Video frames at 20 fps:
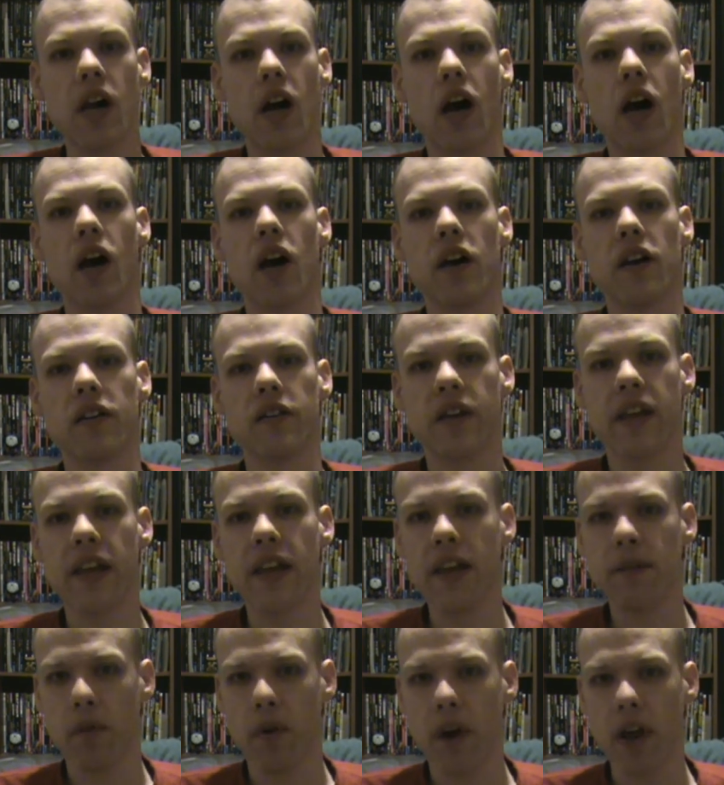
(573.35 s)
Uh,
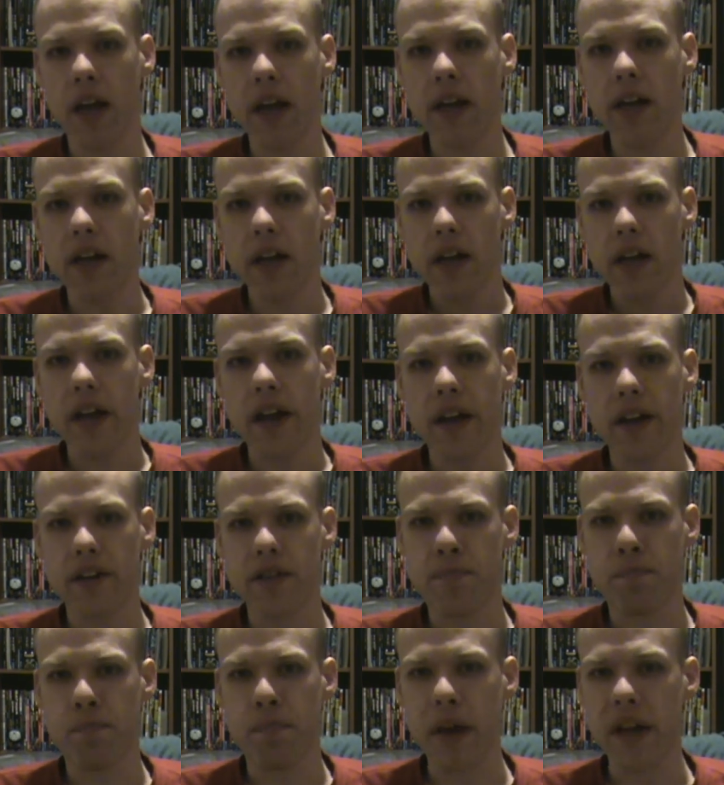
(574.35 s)
Kitty Pryde
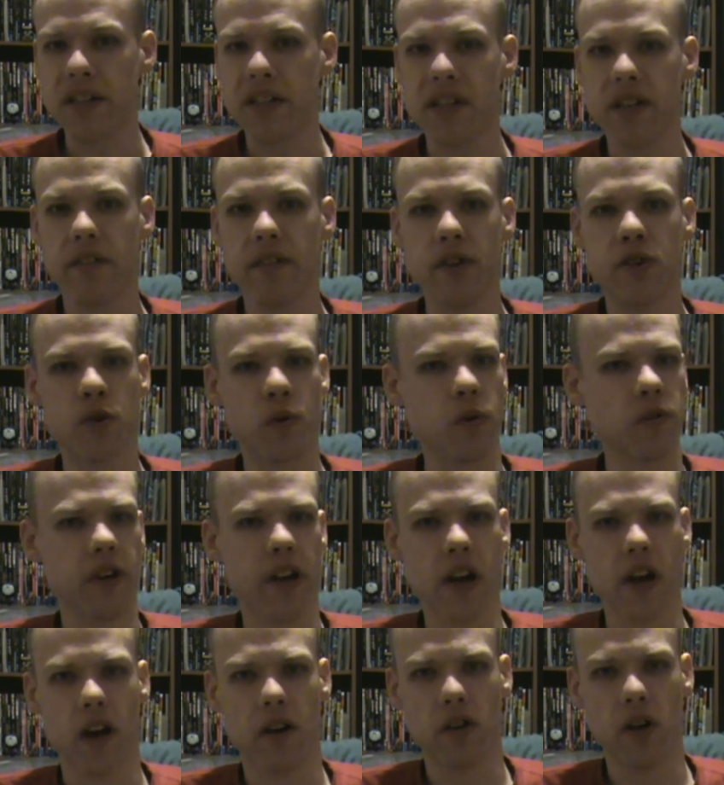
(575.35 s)
is basically
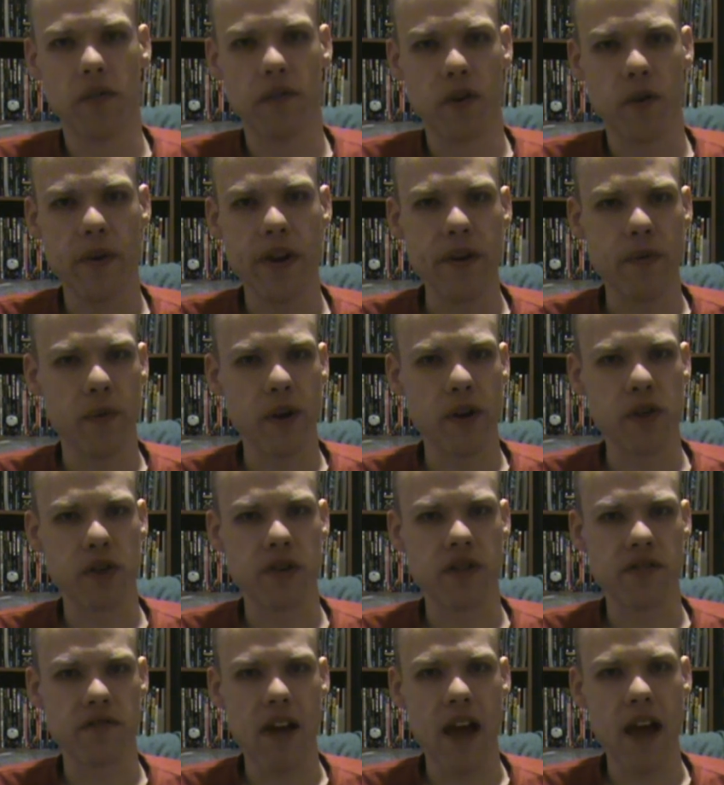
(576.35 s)
drooling all over Reed
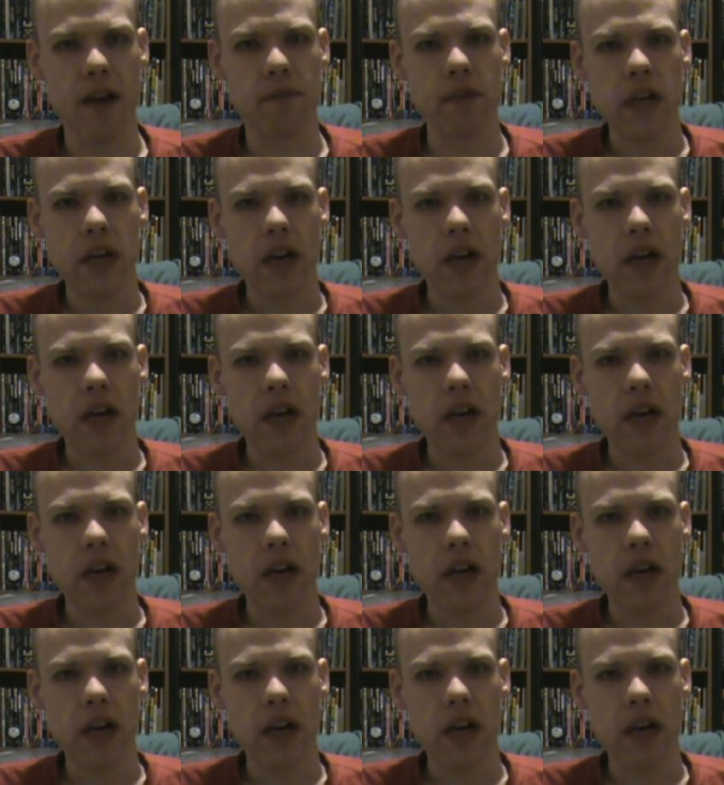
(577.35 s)
Richards' lap,